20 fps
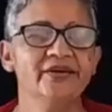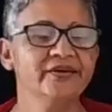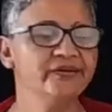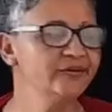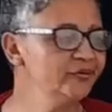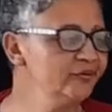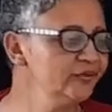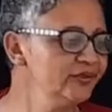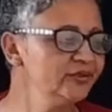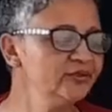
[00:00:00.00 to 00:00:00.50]

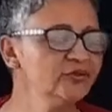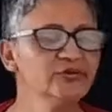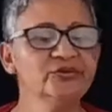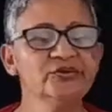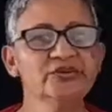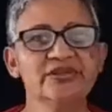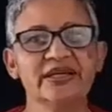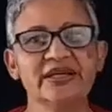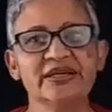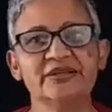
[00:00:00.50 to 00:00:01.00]
you
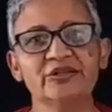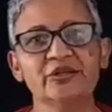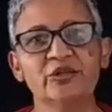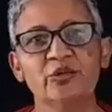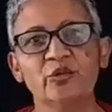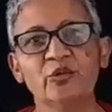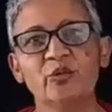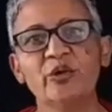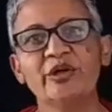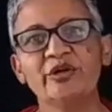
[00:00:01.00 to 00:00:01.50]
include that
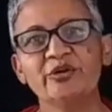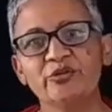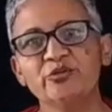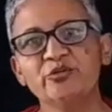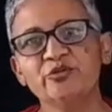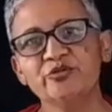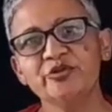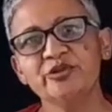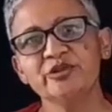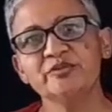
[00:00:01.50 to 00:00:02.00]
when you
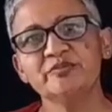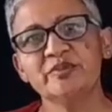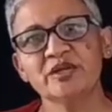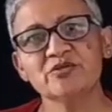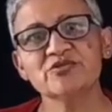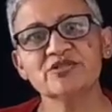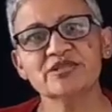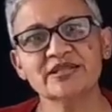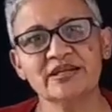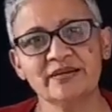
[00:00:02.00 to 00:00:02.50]
feel
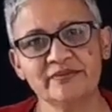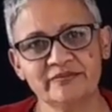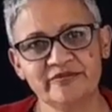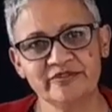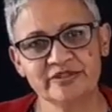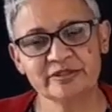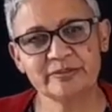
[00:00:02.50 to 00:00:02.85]
most comfortable.